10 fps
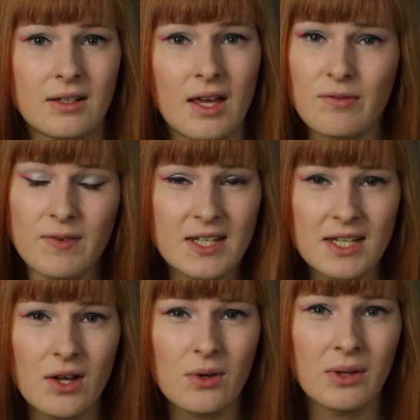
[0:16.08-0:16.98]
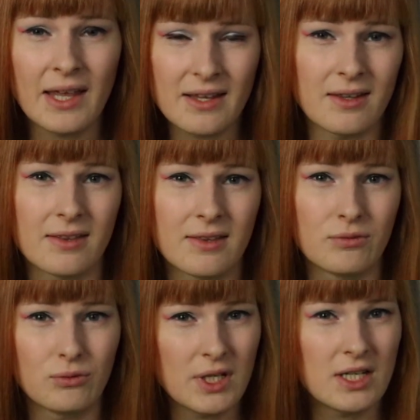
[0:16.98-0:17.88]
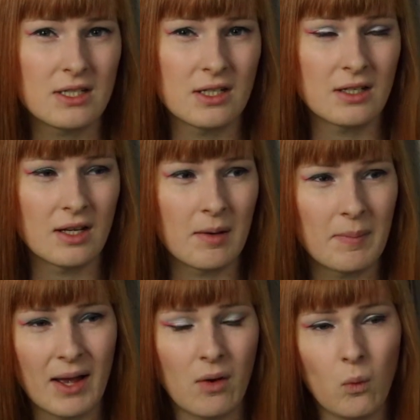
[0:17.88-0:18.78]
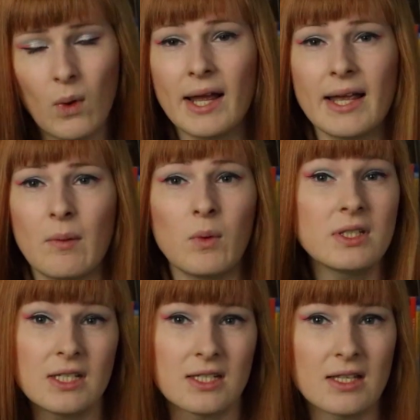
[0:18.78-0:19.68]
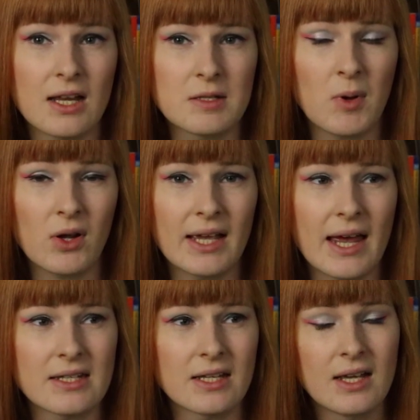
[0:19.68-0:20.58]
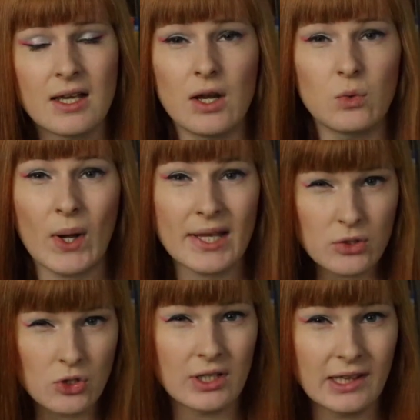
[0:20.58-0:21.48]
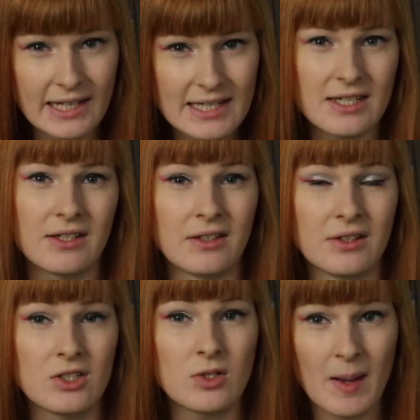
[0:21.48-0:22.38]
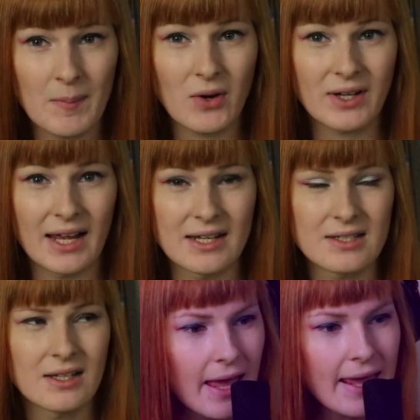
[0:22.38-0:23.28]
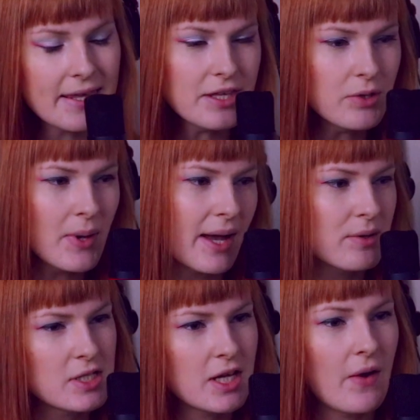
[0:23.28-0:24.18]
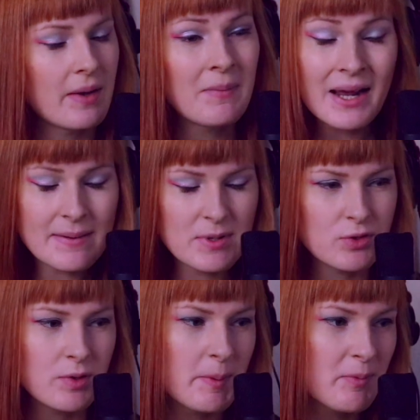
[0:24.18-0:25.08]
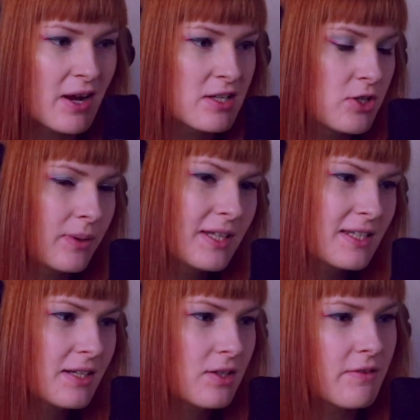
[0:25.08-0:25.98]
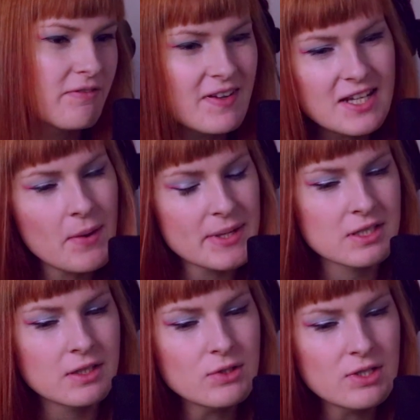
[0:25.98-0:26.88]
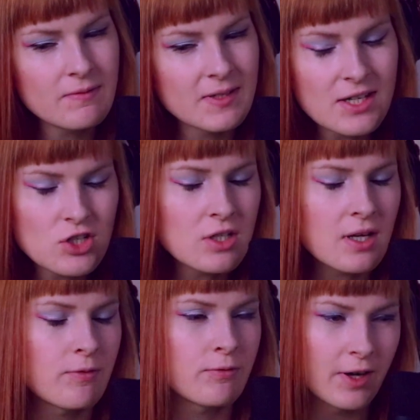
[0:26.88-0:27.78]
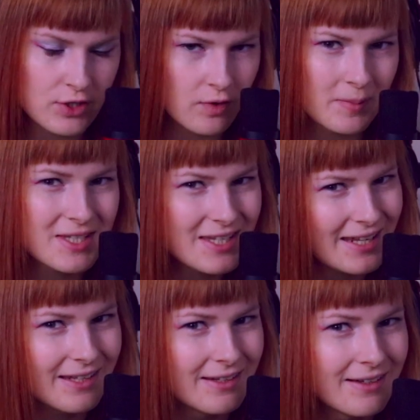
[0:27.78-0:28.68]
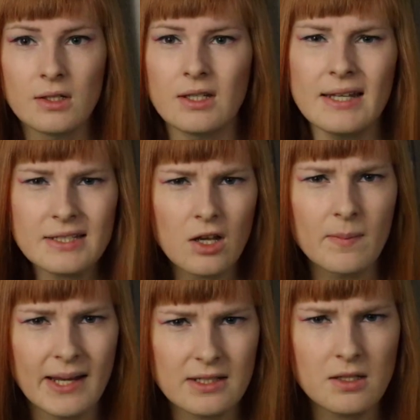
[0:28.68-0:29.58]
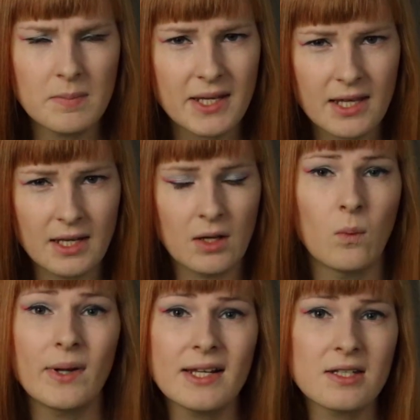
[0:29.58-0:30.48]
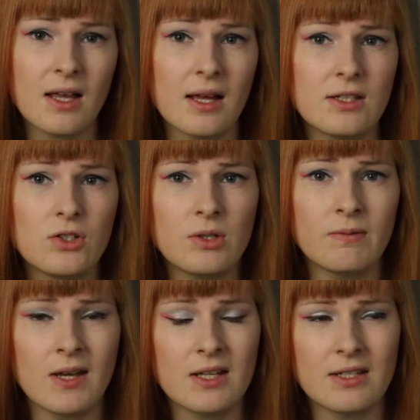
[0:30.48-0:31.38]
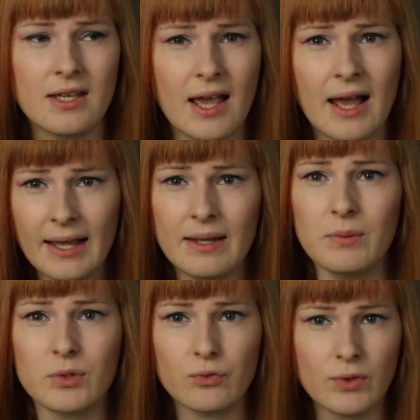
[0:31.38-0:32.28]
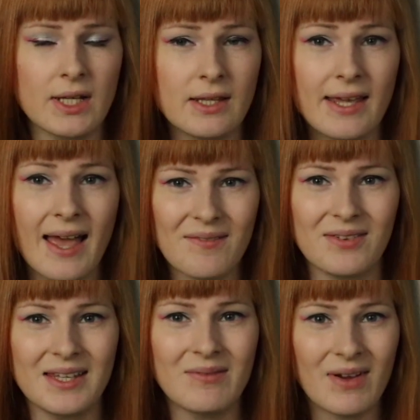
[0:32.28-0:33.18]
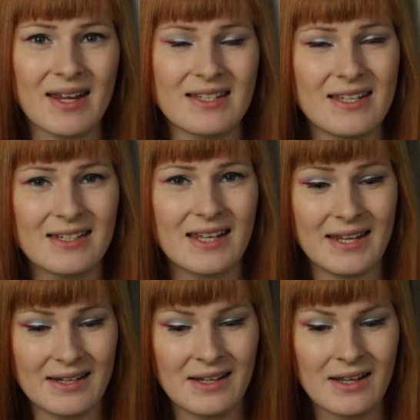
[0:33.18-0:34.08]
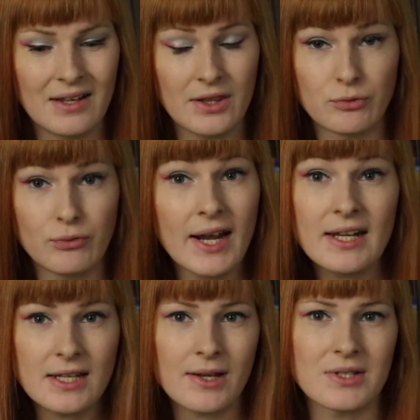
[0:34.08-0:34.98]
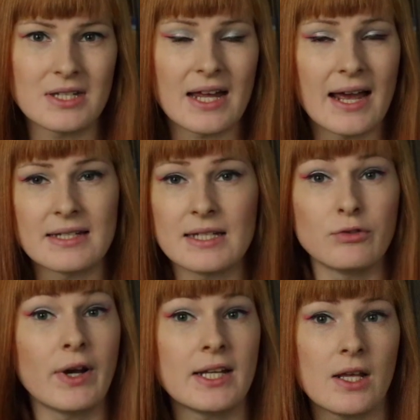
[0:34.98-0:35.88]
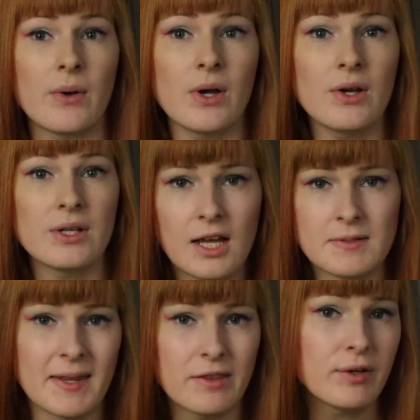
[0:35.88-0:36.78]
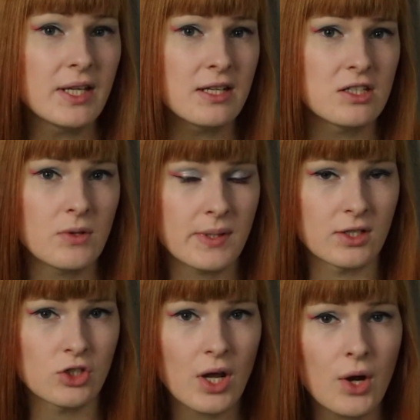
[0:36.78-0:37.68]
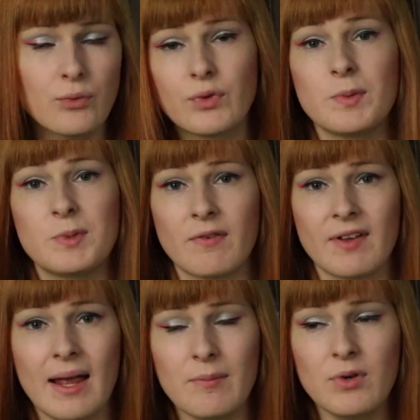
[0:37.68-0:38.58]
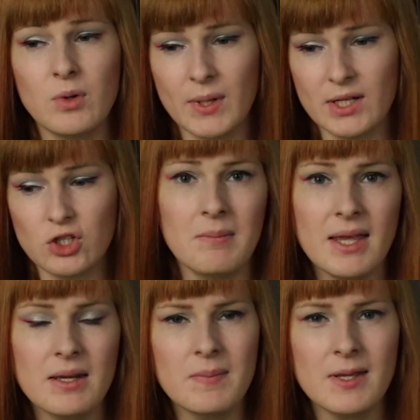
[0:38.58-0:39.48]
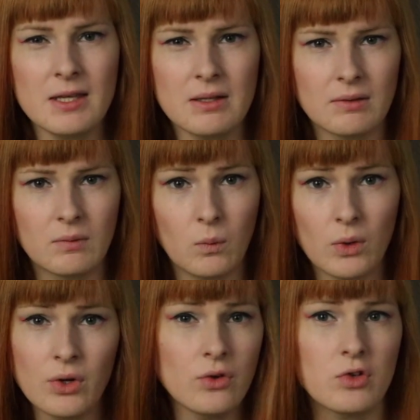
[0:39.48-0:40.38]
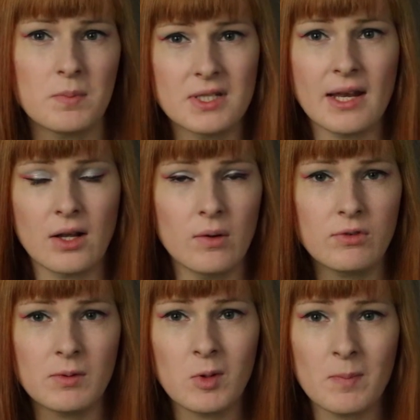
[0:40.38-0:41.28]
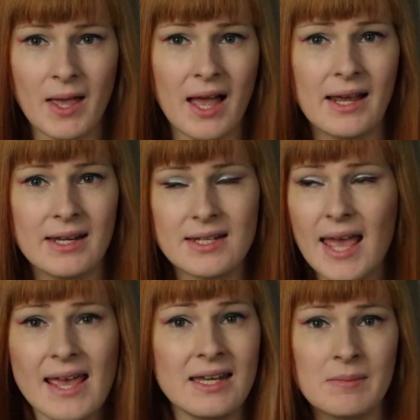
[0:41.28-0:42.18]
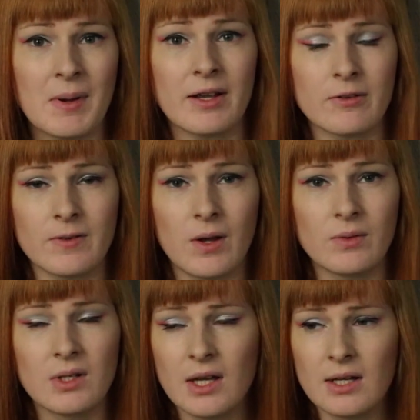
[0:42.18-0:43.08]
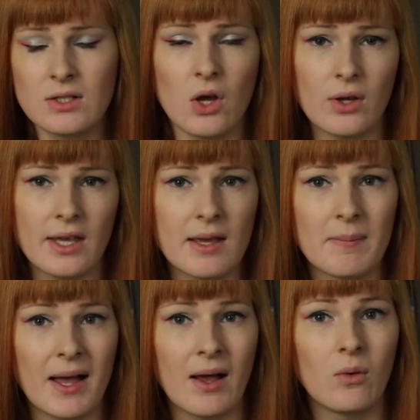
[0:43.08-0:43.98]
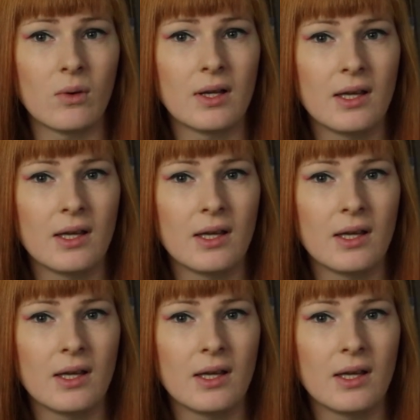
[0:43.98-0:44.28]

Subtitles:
a video length reason about why I wanted to start a podcast and why you should listen to my podcast. Hey you, how's it going? My name is Ruby Price and you're listening to the video exclusive edition of Fresh from the Scene. So let's go back to the beginning. When I started university, I was really heavily invested in the Radio Society, Radio Hood. I spent 3 years doing a show, Rubes Off Camera, which made me 100% comfortable behind any microphone, talking about,